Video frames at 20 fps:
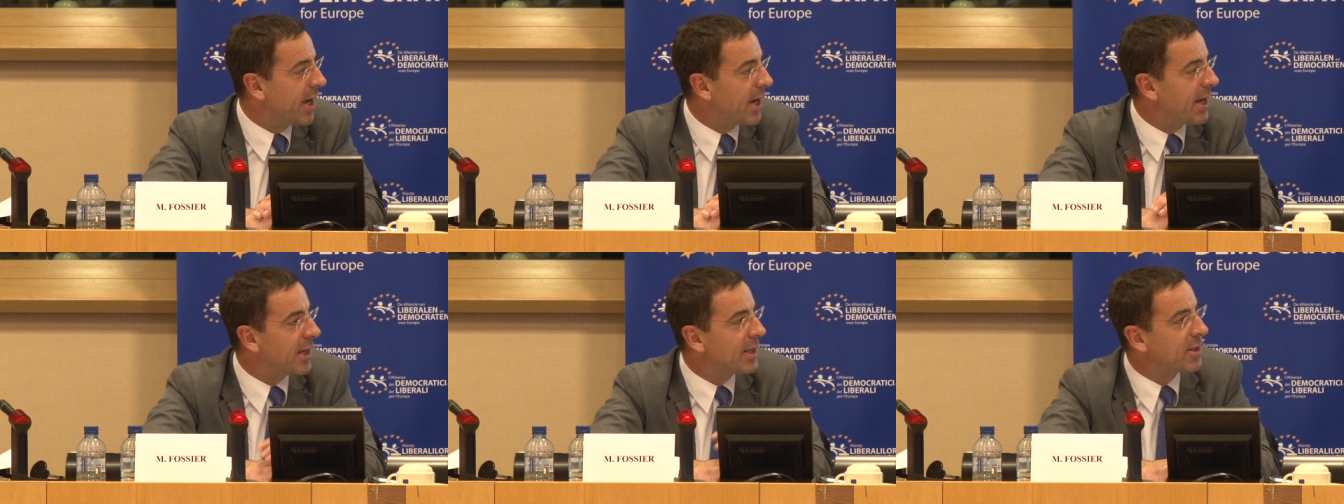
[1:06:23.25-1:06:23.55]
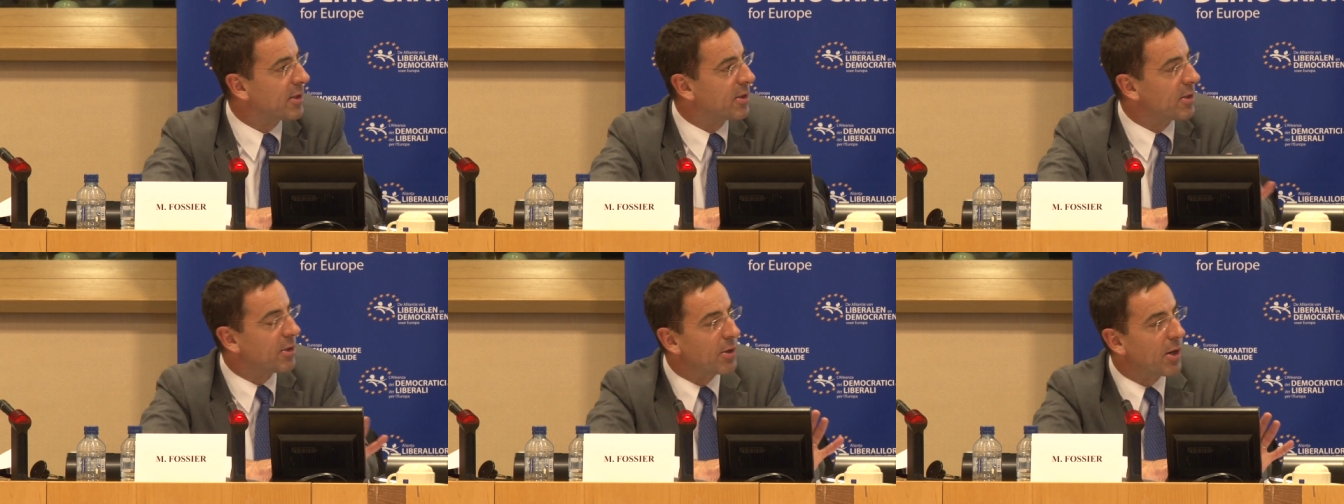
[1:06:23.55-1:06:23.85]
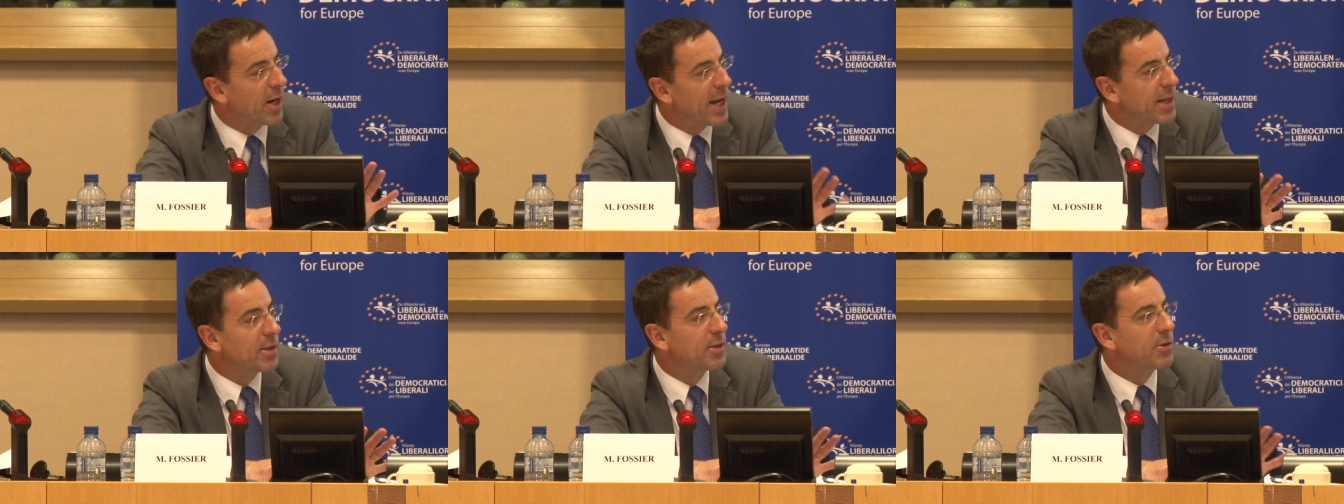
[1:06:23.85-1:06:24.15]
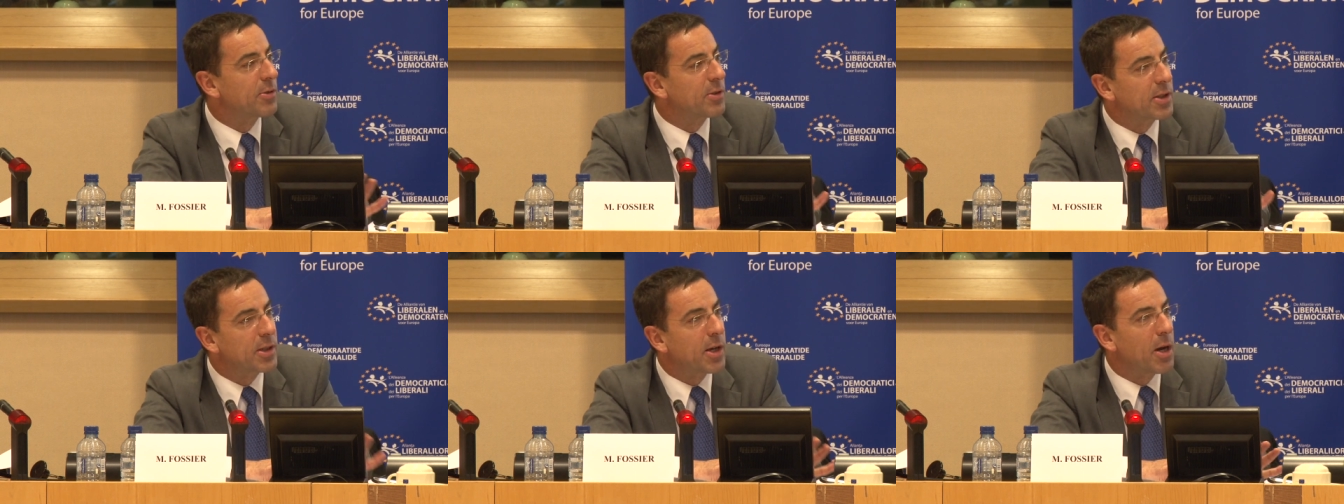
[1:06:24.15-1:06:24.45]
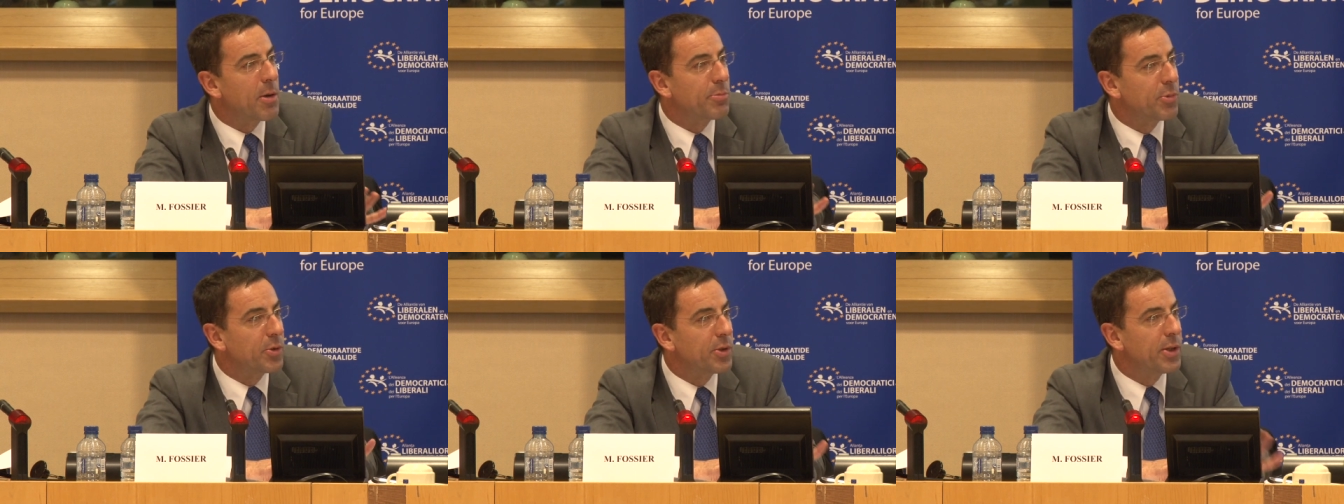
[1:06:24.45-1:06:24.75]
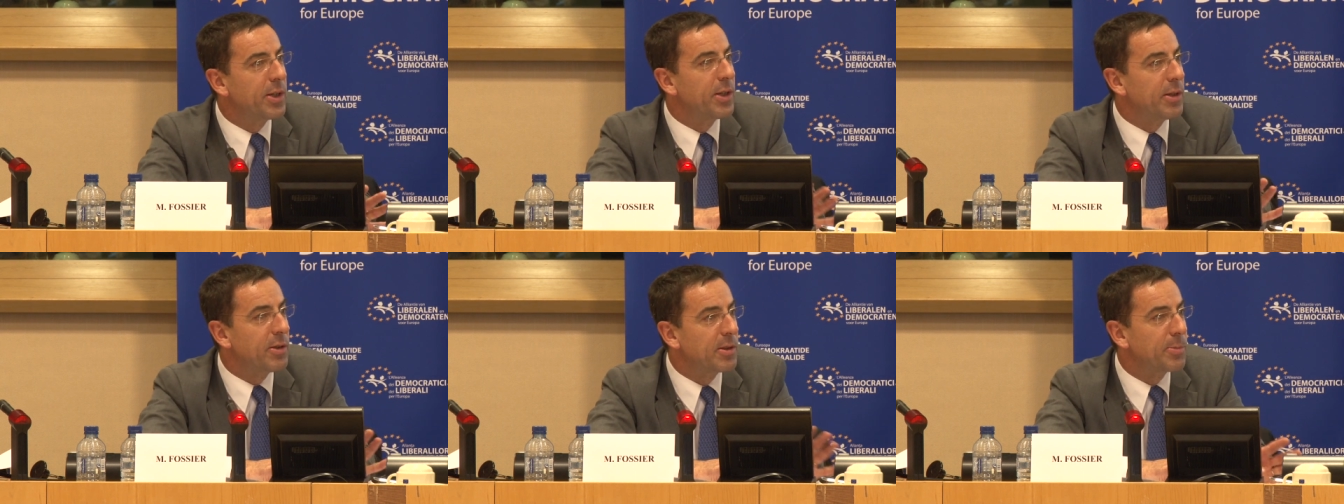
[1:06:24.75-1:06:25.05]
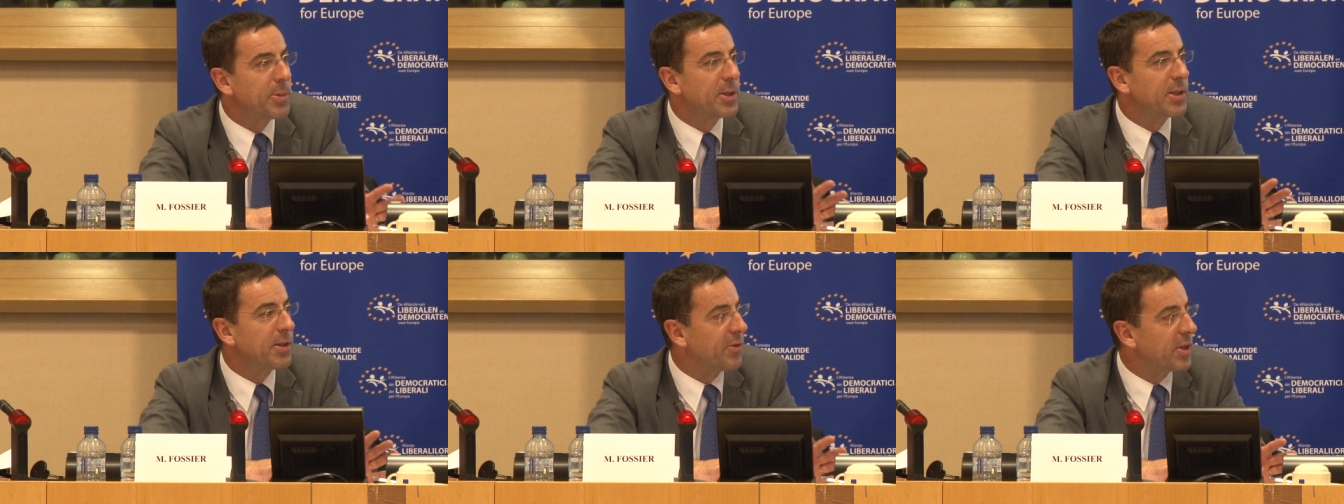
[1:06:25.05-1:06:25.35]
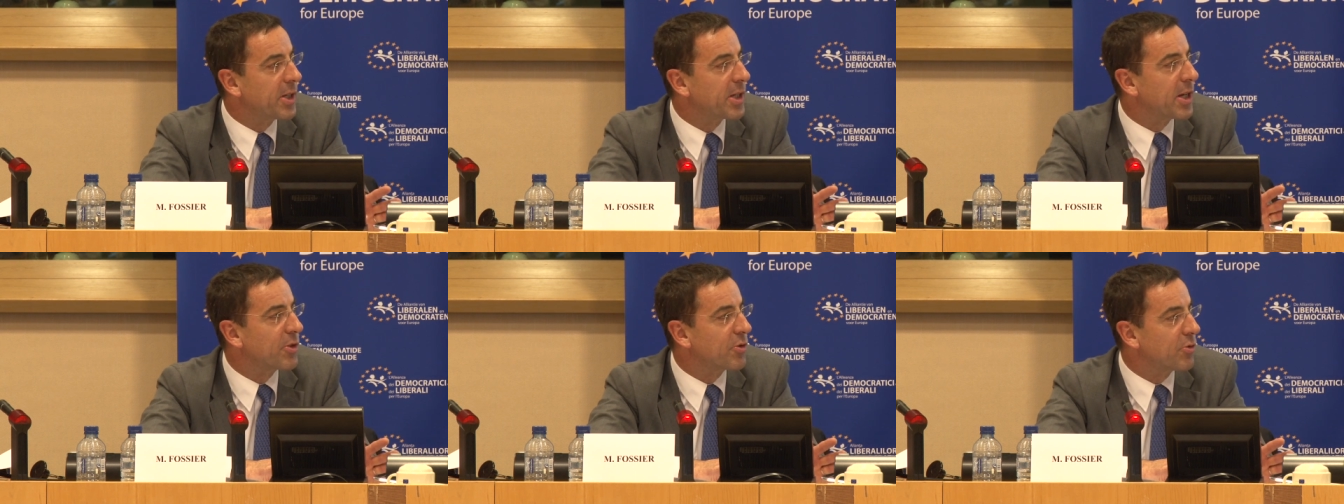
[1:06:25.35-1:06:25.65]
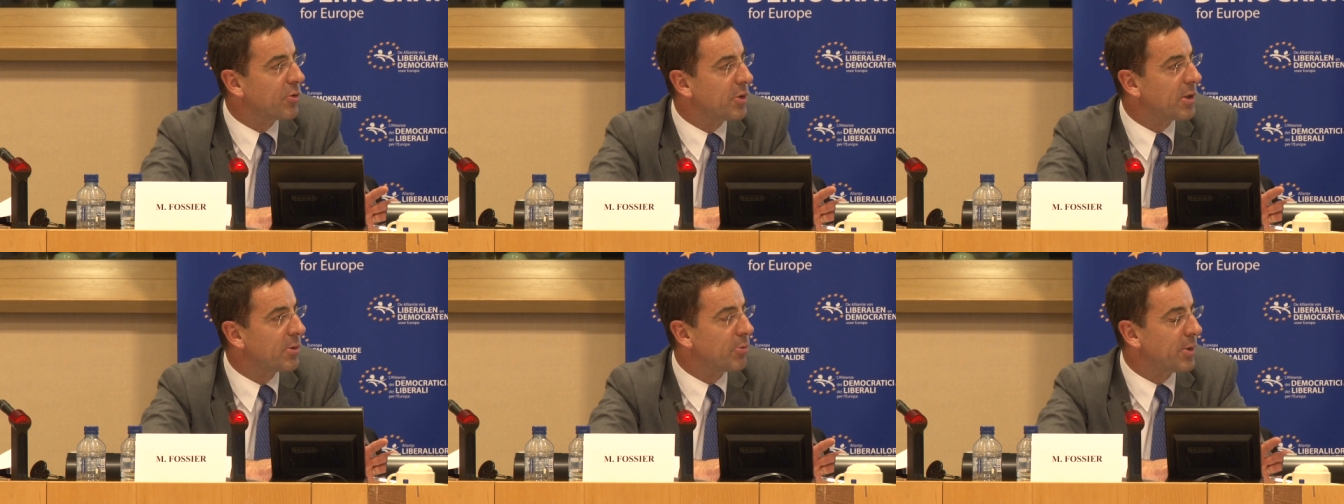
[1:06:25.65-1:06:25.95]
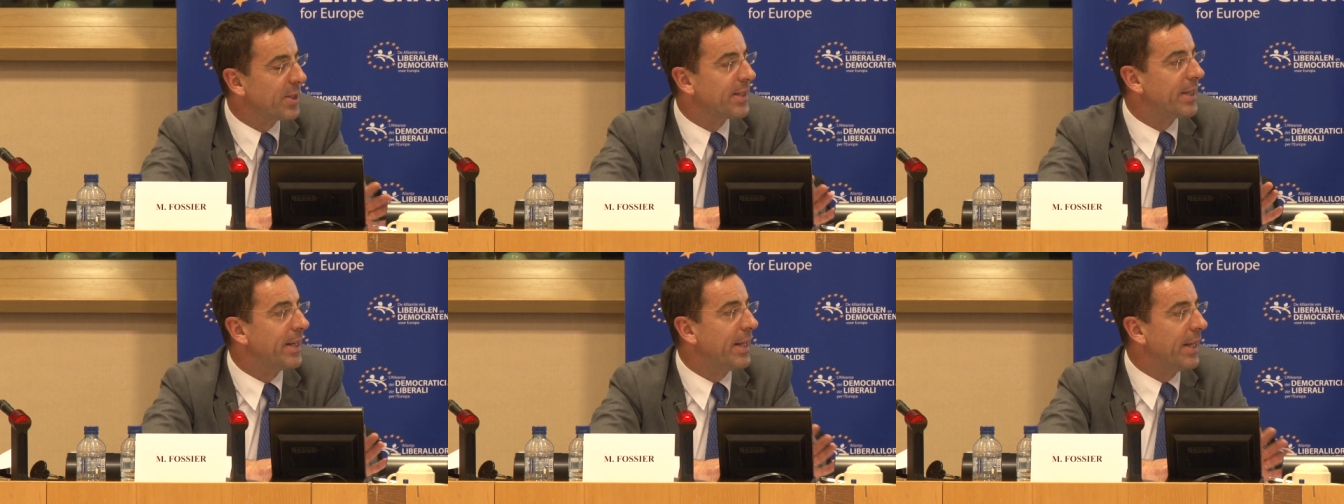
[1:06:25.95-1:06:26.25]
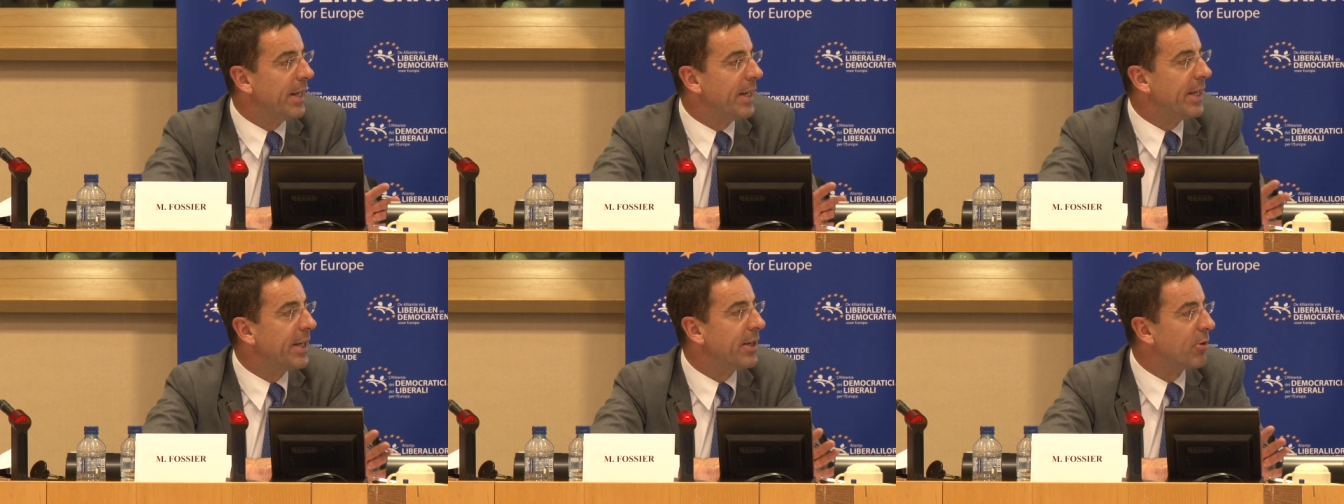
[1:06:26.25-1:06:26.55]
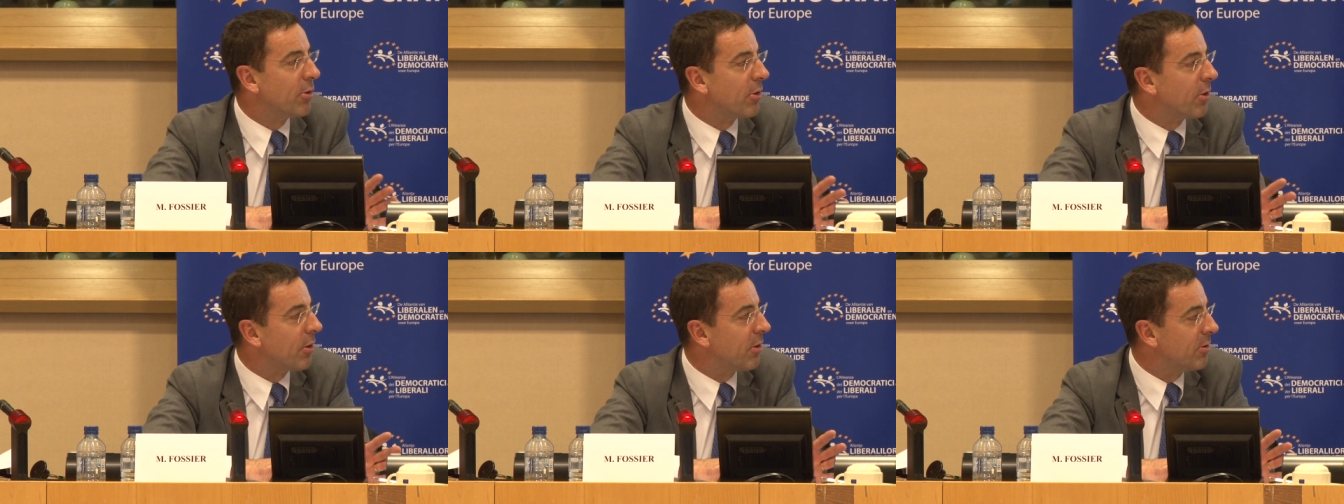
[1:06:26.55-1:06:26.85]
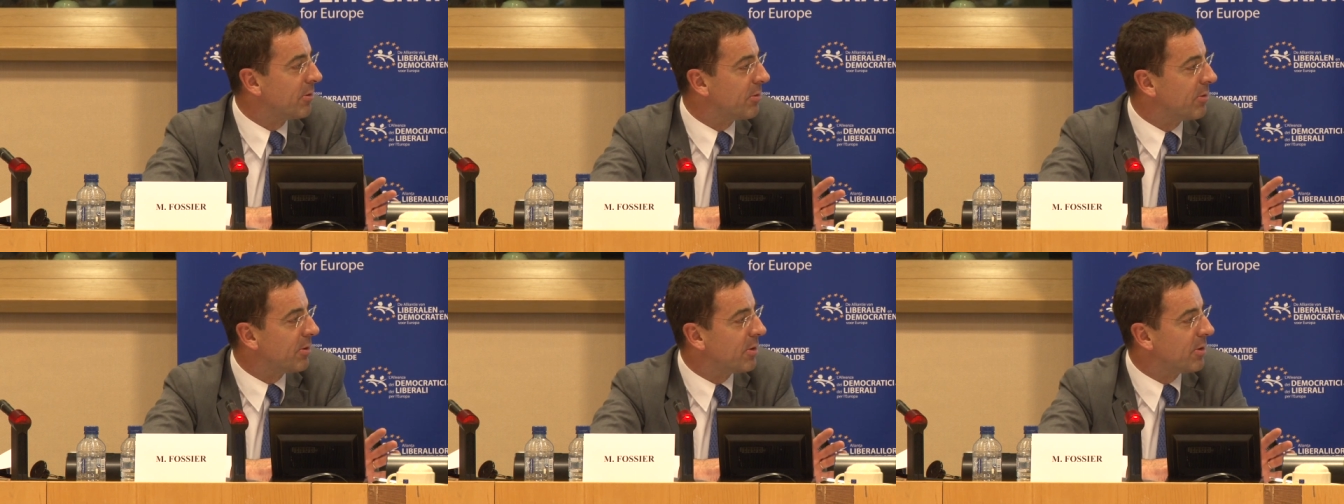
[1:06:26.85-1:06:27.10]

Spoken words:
as a licensed company in specific countries with illegal